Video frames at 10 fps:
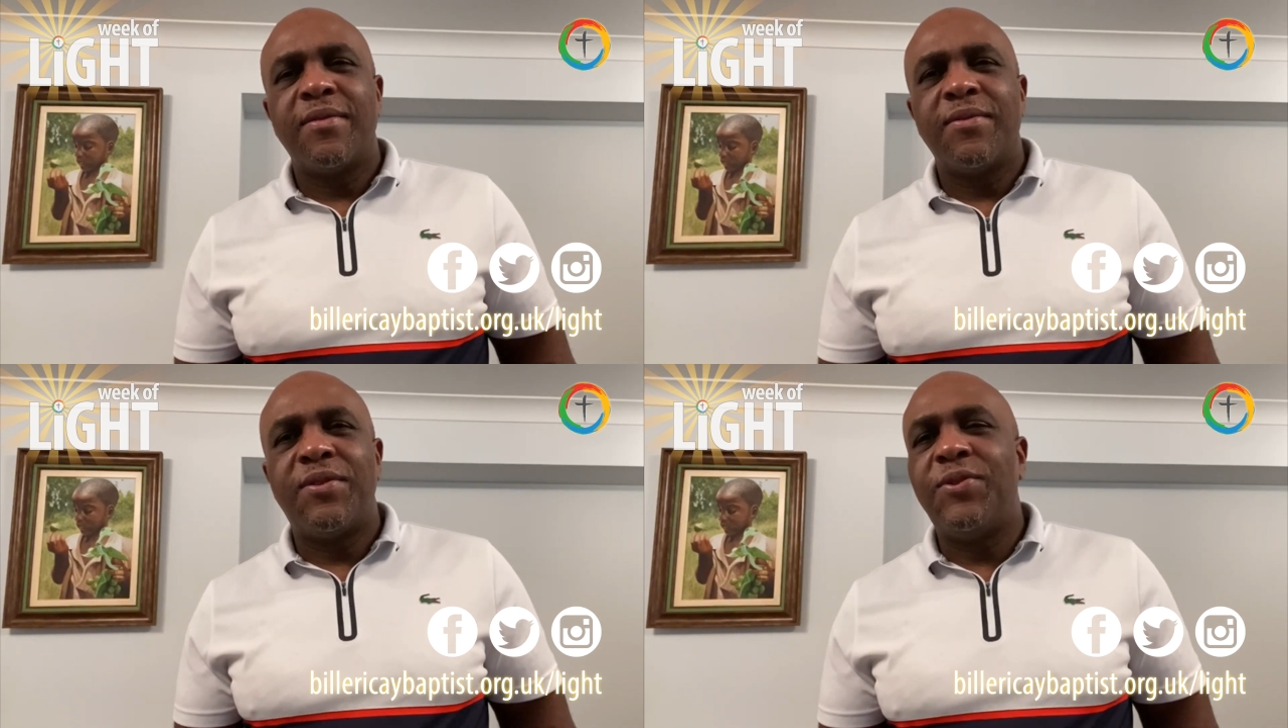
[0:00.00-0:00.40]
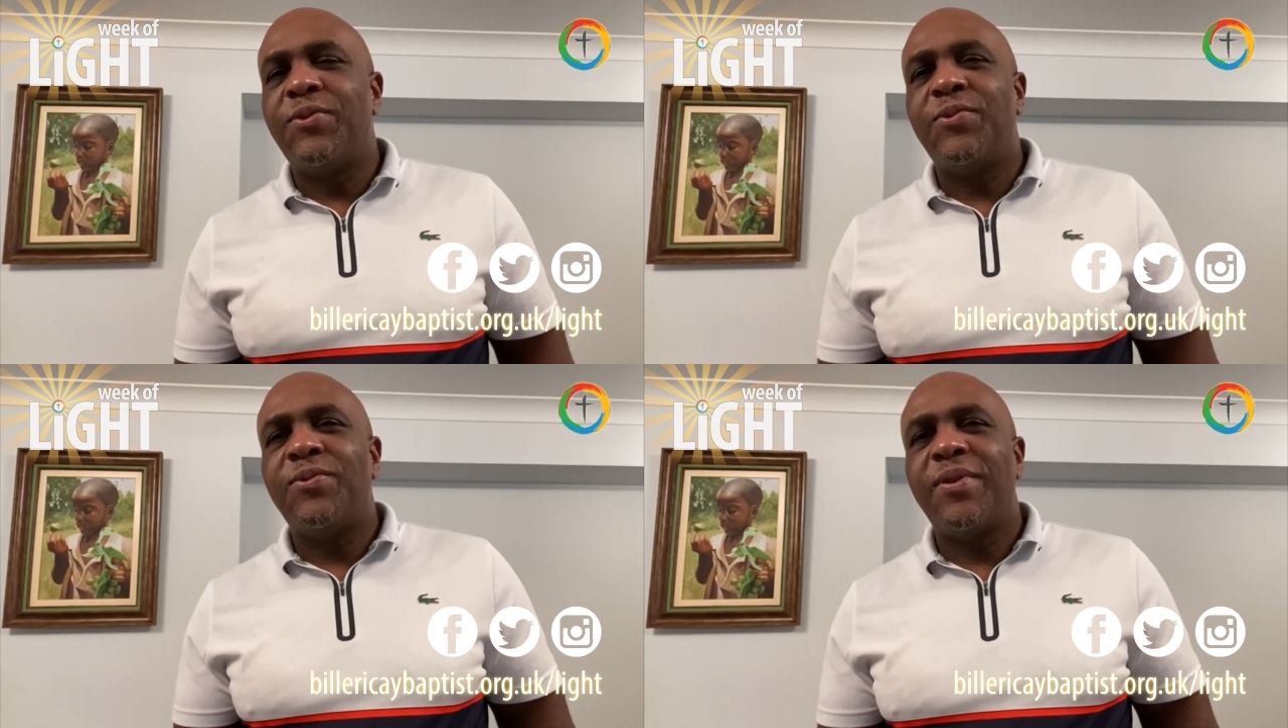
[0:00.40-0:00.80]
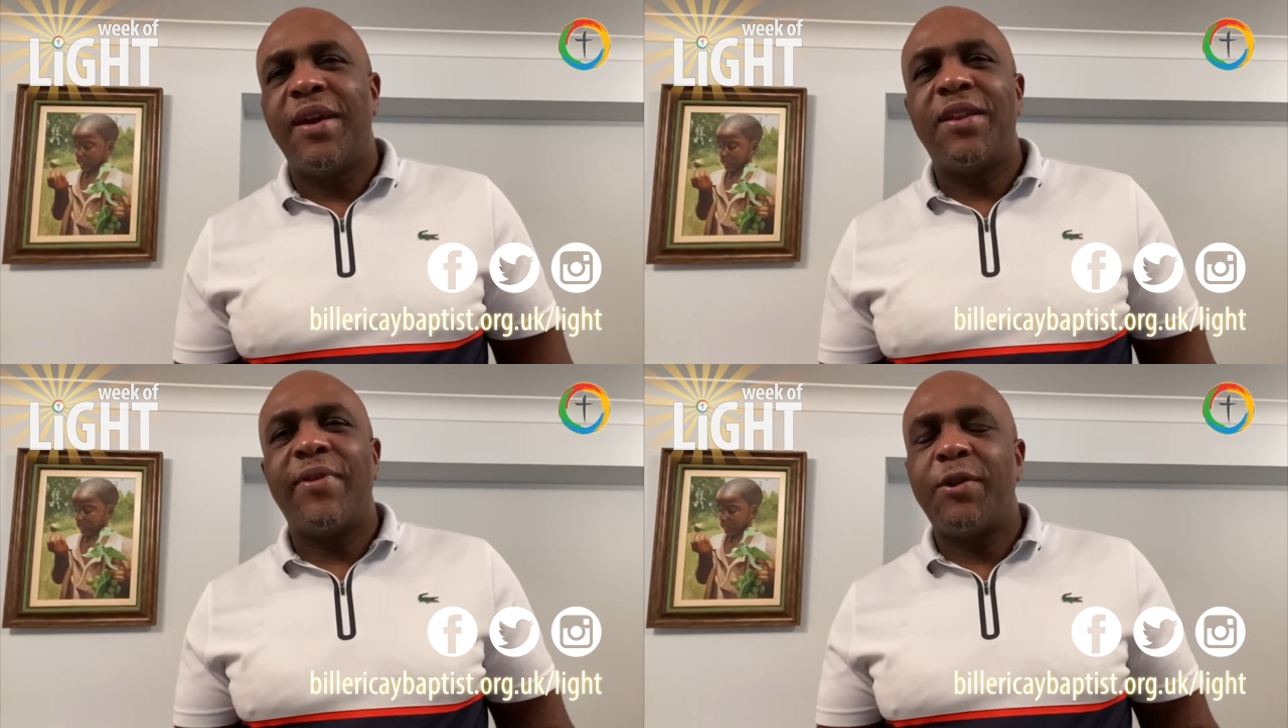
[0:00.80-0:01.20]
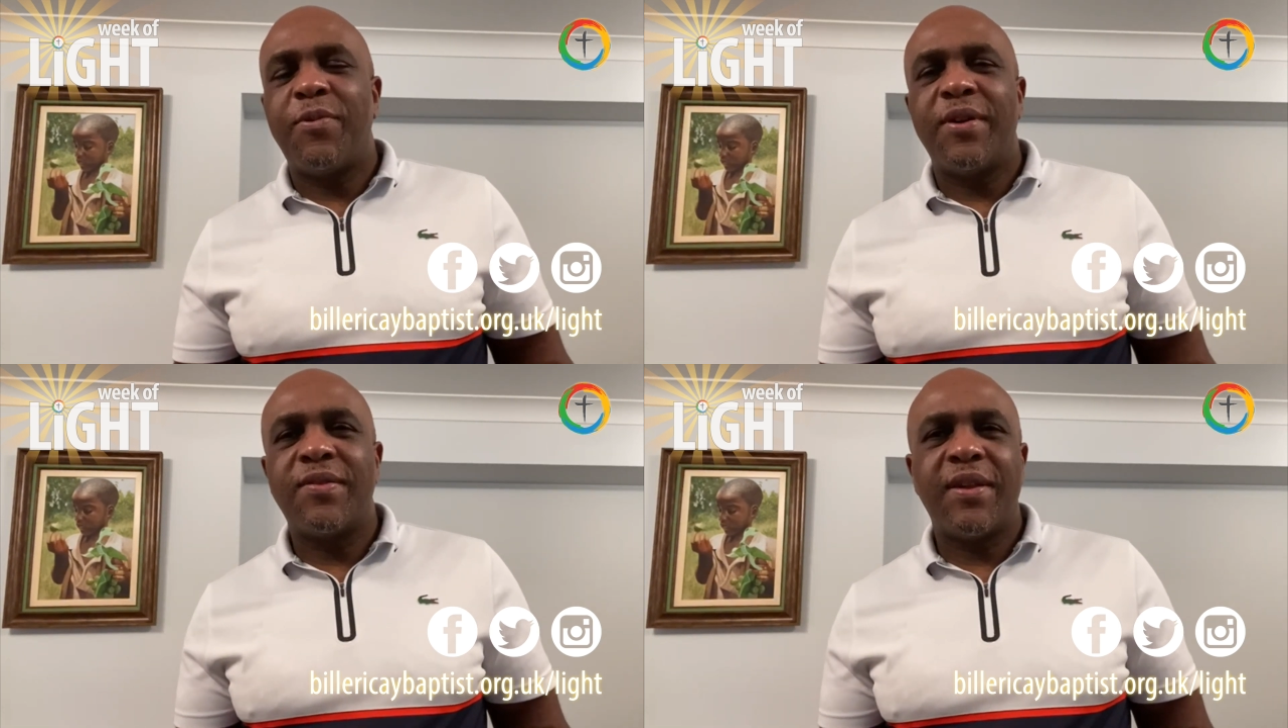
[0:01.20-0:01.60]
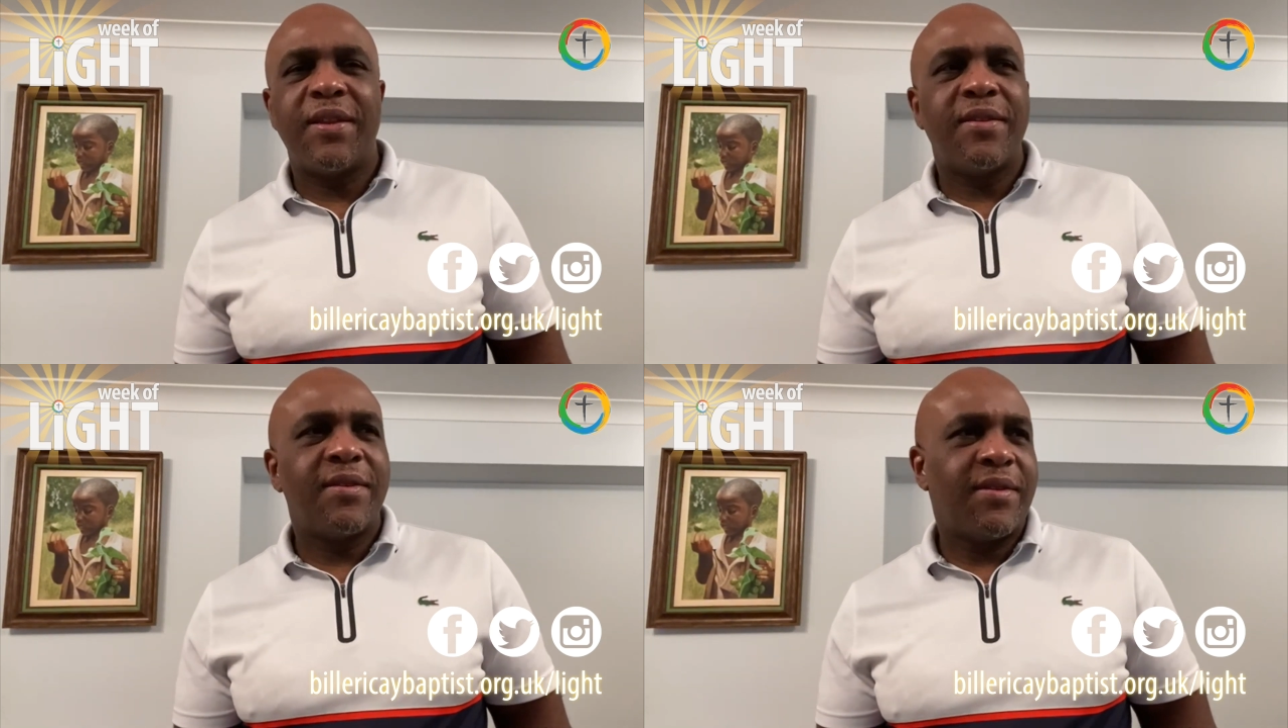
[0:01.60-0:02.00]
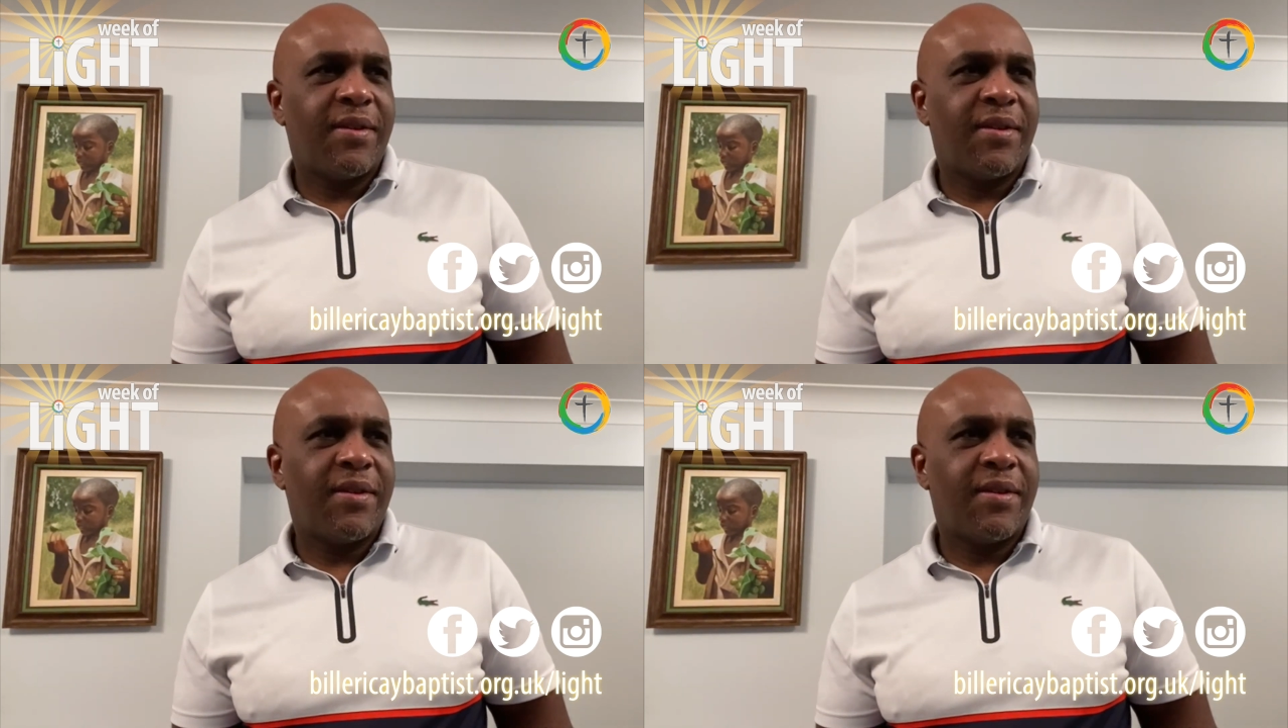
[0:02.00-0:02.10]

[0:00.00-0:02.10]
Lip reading: Do interact with us and